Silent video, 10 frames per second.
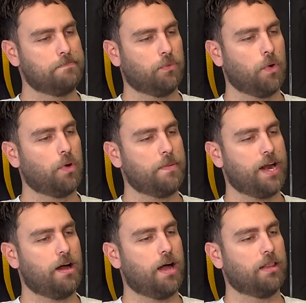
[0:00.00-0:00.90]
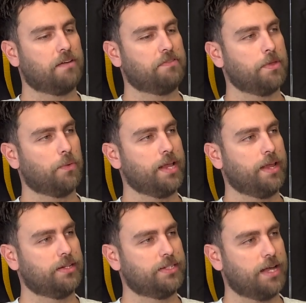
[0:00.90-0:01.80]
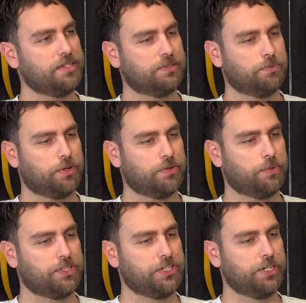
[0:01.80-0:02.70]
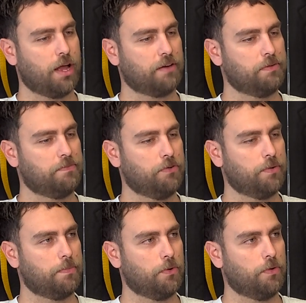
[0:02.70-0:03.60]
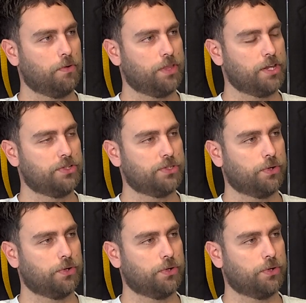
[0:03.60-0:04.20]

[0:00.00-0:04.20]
Well, what about a highlight from the weekend, Daz? What did you like from football that you saw?